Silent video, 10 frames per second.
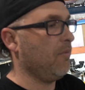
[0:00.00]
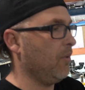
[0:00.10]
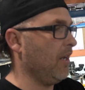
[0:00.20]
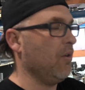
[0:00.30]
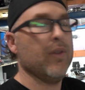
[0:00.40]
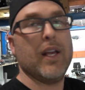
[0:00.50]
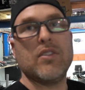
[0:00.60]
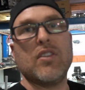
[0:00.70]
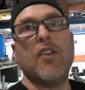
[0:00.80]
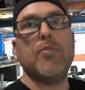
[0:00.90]
We'll get all that
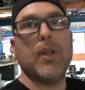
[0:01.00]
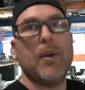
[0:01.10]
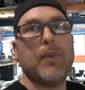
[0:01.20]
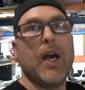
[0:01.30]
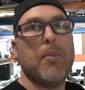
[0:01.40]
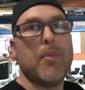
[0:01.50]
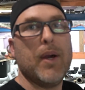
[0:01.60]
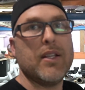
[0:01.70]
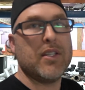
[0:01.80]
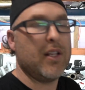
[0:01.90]
stuff plumbed up.
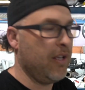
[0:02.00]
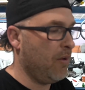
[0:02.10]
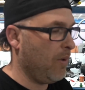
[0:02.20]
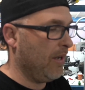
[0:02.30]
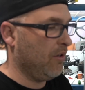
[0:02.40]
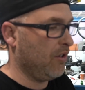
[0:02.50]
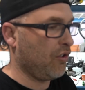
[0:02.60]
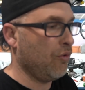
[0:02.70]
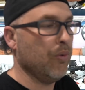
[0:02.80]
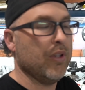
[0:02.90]
Basically, I'm waiting on a
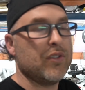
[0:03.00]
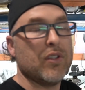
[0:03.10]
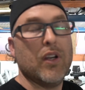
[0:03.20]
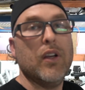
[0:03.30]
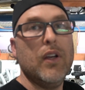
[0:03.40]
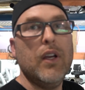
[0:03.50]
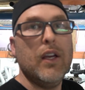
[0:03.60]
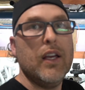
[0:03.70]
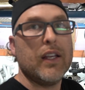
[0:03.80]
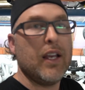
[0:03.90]
cooler, so
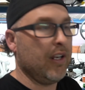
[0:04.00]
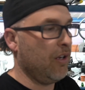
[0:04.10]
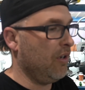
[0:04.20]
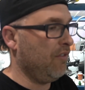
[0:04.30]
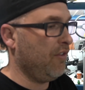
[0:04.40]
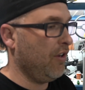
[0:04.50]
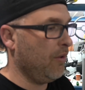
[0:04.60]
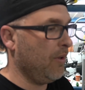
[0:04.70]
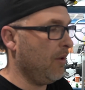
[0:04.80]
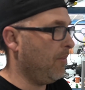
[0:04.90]
can't go any further with it.